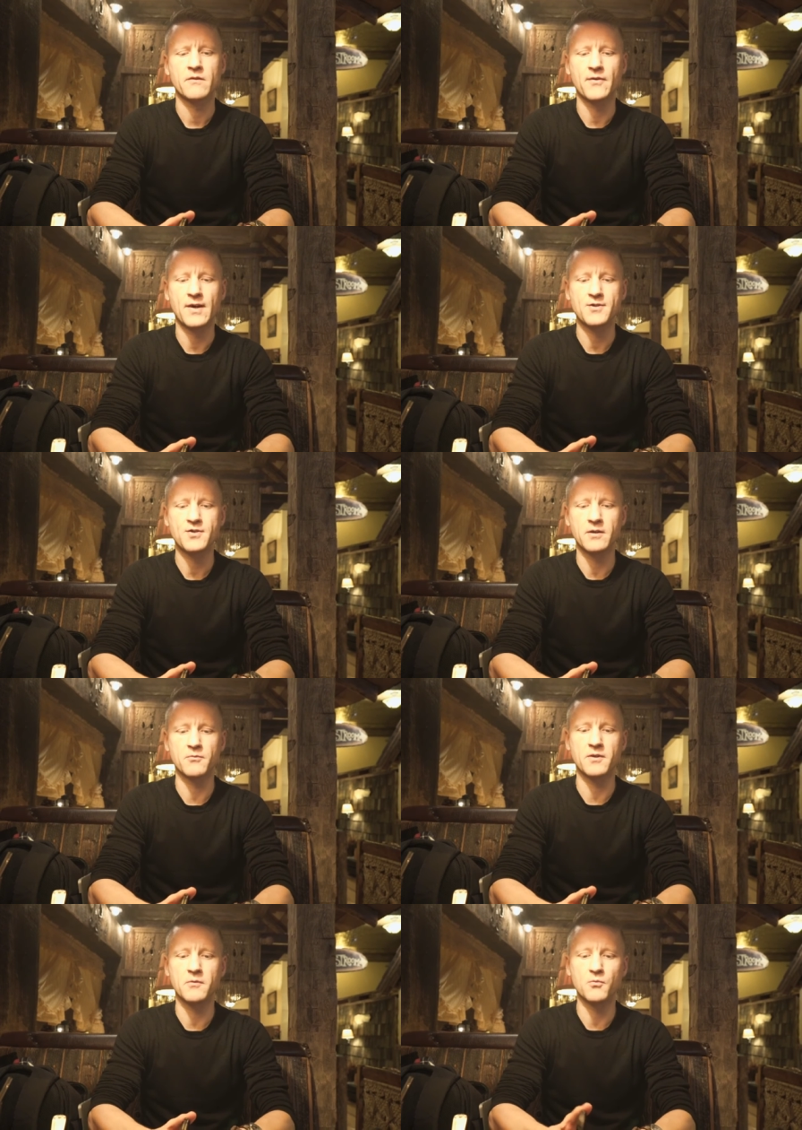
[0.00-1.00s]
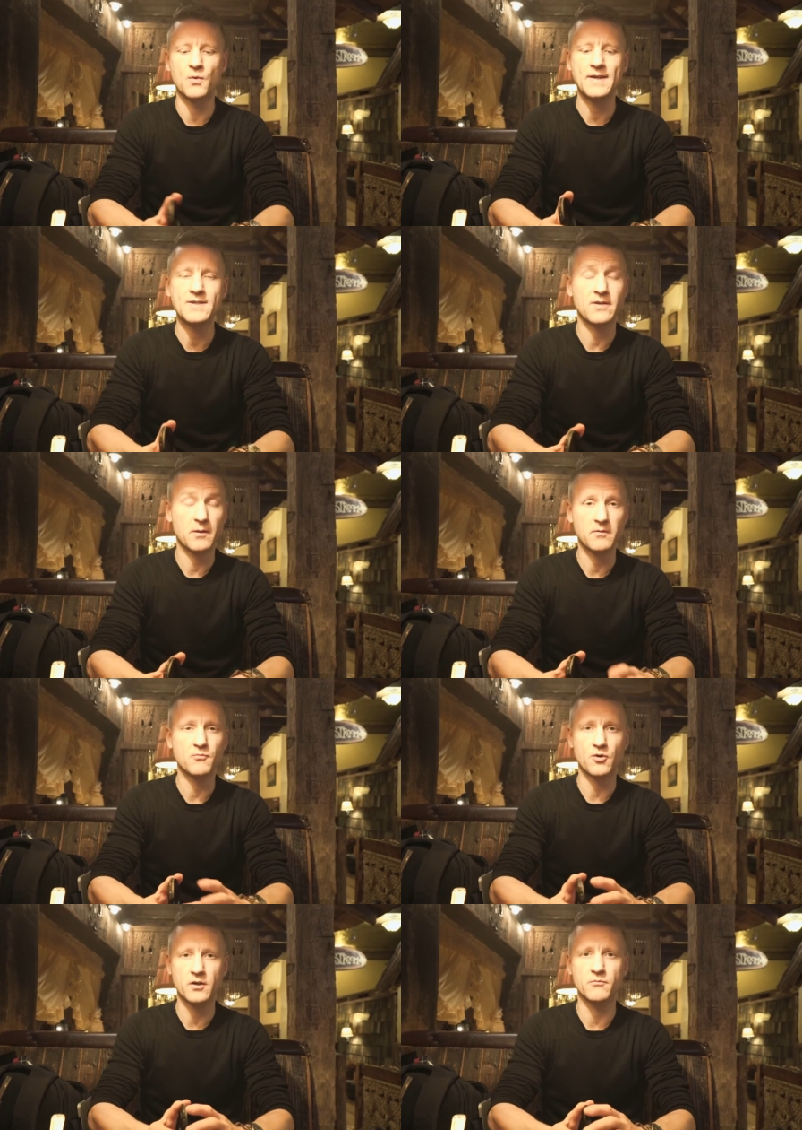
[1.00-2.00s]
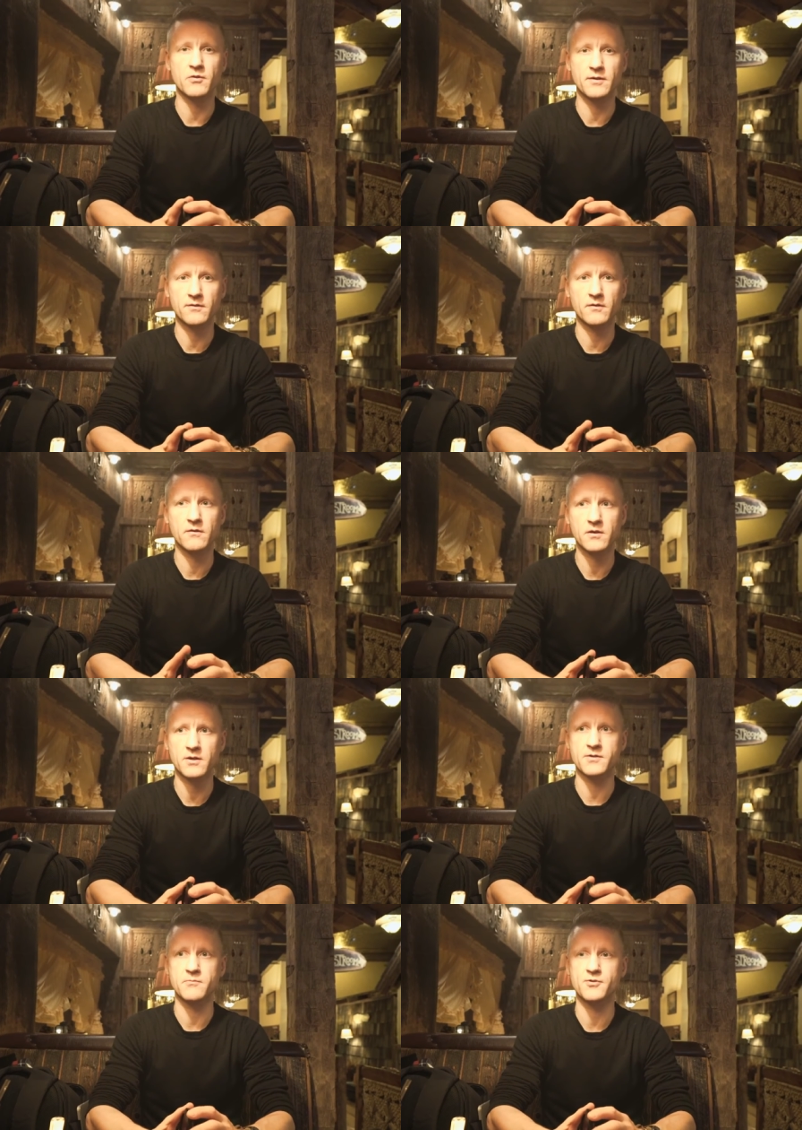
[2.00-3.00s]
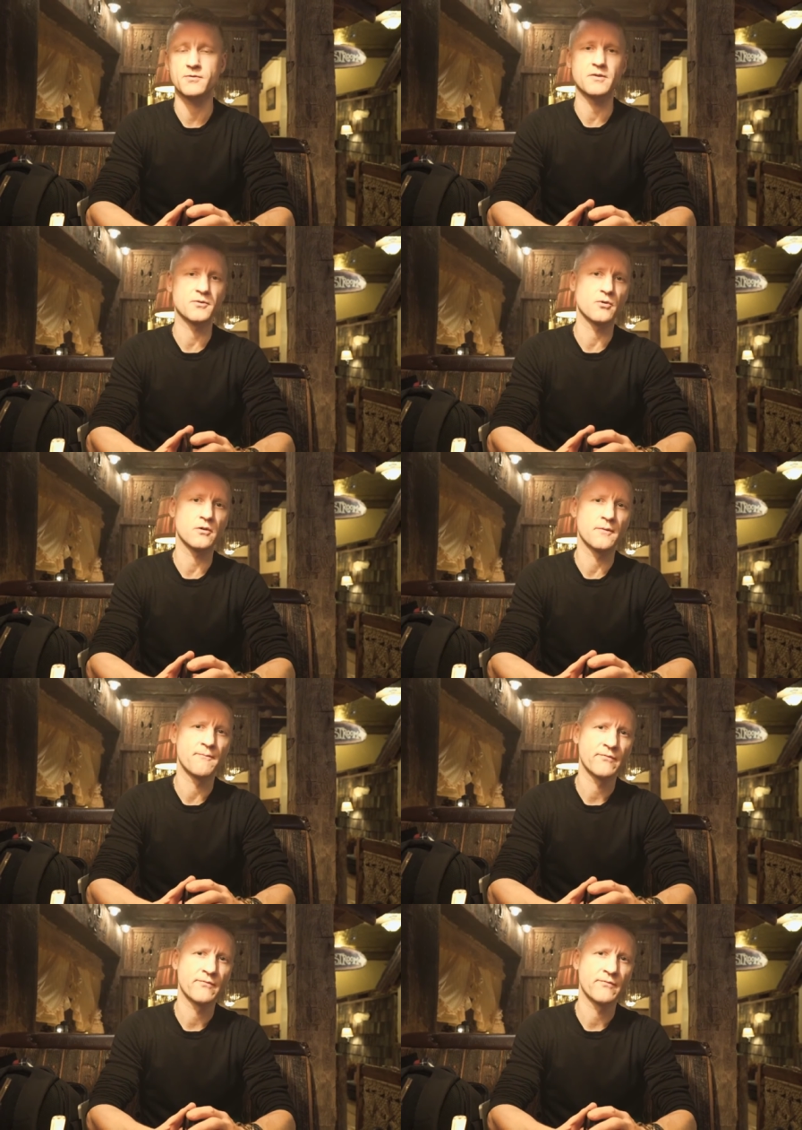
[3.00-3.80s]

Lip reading: that I share with the ways that I've been working with customers around the world.